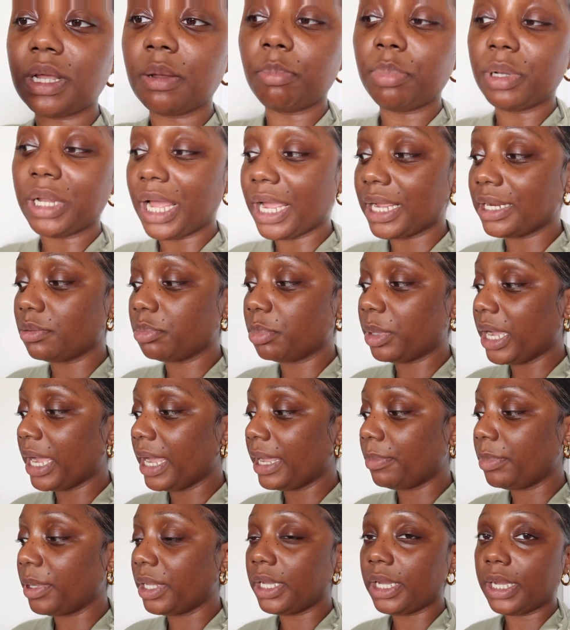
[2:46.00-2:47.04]
a blind
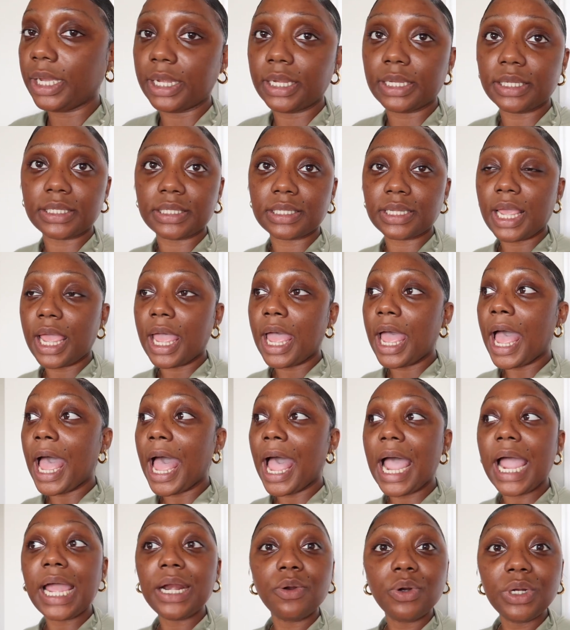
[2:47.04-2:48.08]
buy because
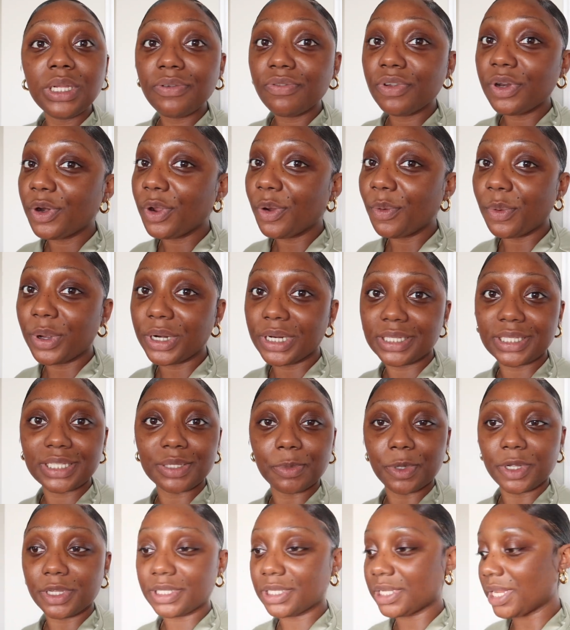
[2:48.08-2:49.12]
i don't even know what it
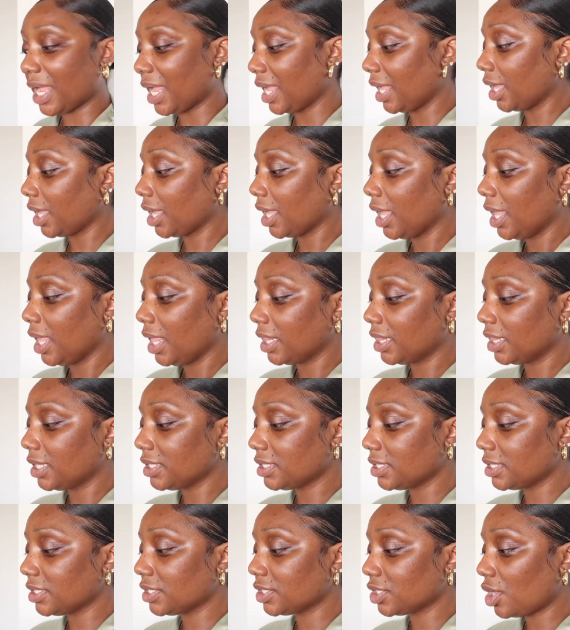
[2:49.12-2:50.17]
smells like
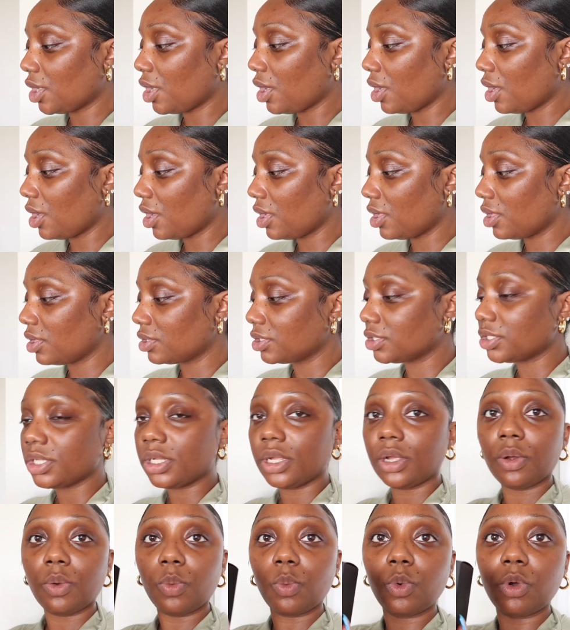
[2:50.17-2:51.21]
this is called
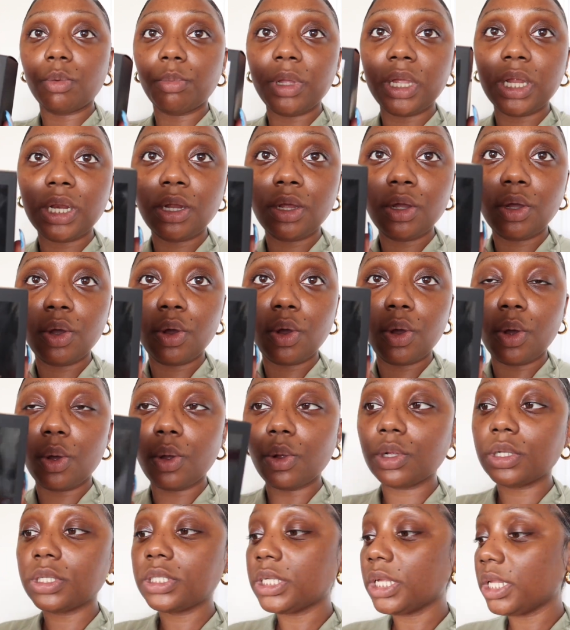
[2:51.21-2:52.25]
woman
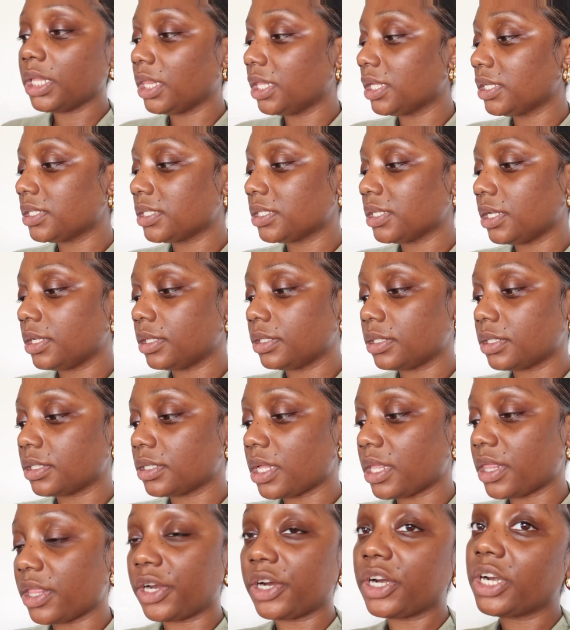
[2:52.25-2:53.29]
gold this is
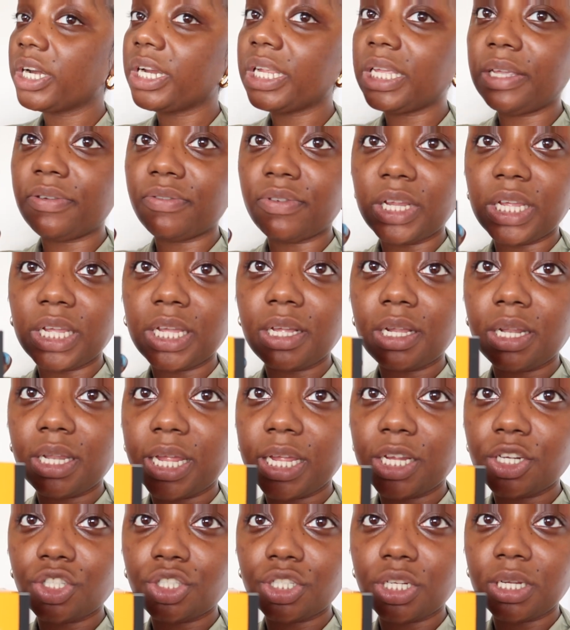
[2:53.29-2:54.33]
their evening
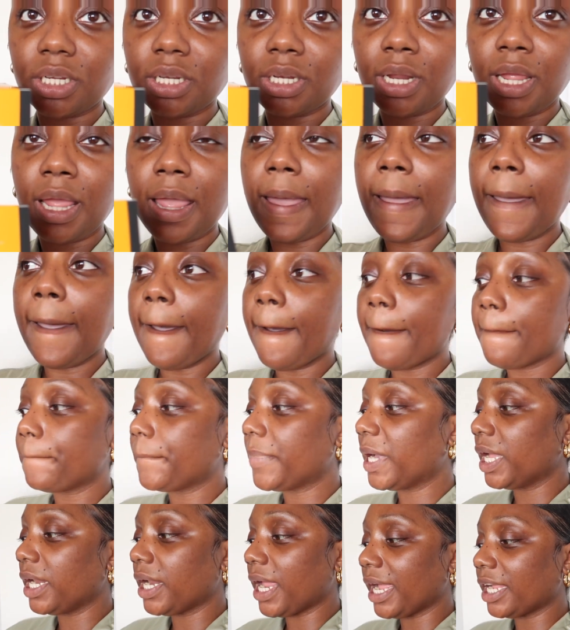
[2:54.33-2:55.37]
collection
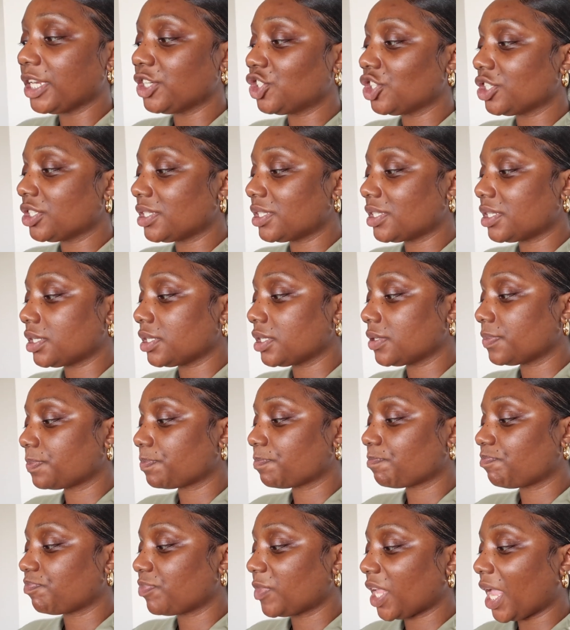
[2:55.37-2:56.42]
but i just
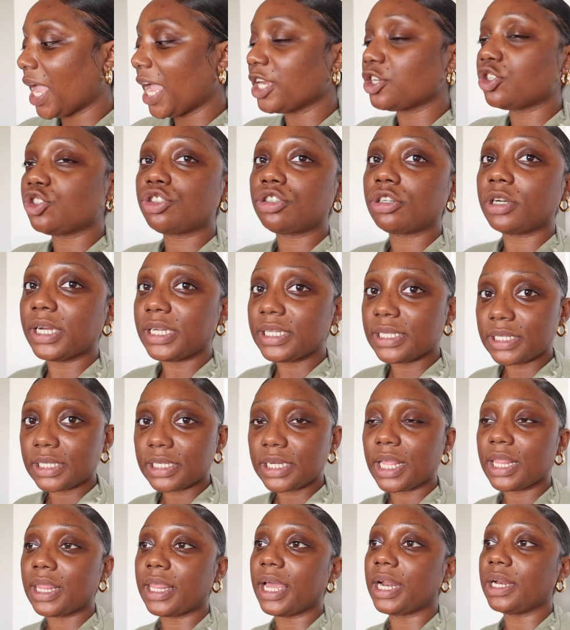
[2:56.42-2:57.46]
i trust
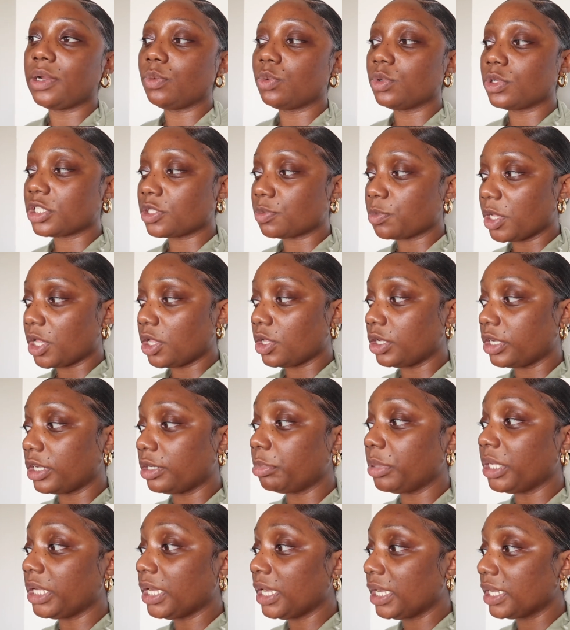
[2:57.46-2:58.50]
that it will smell good
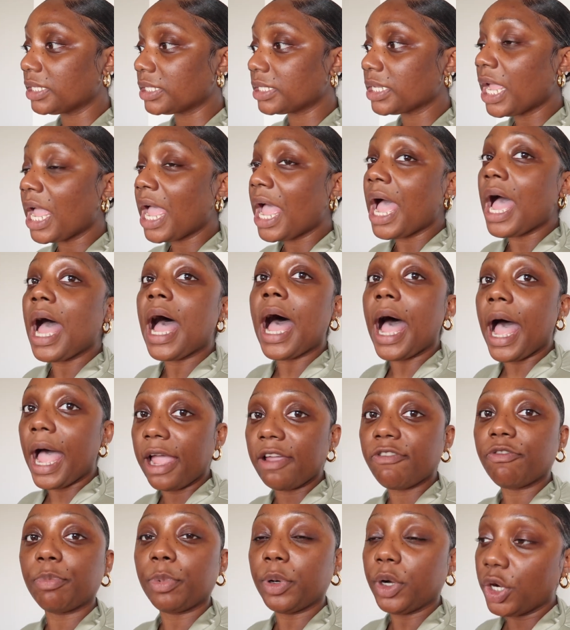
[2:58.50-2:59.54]
because
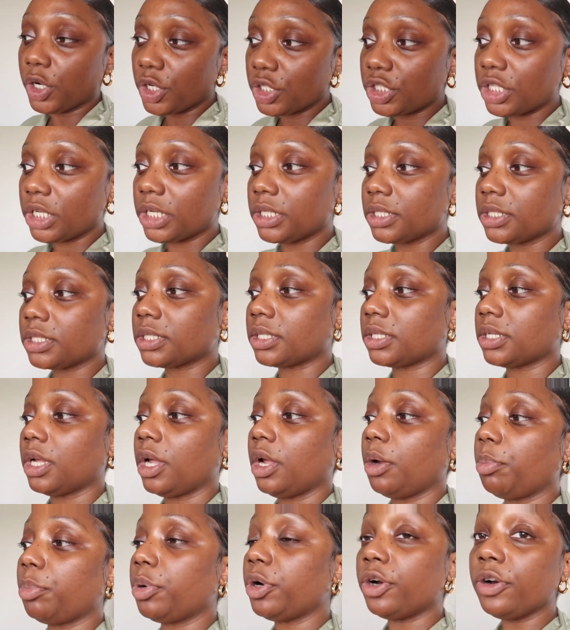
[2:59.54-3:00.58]
i've purchased
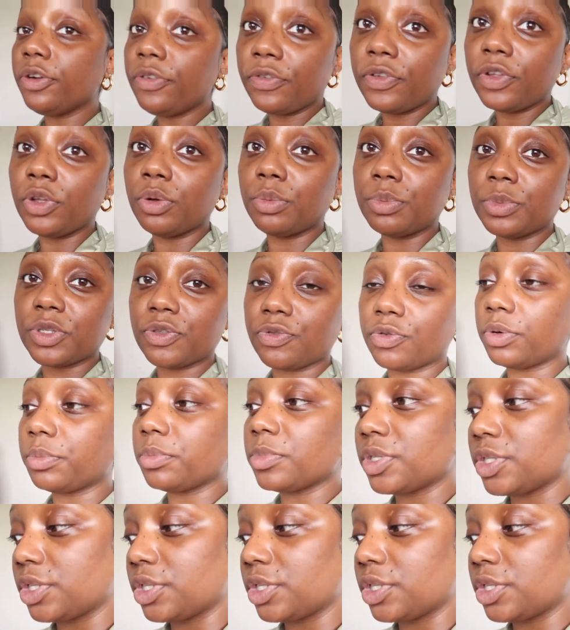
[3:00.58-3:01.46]
perfumes from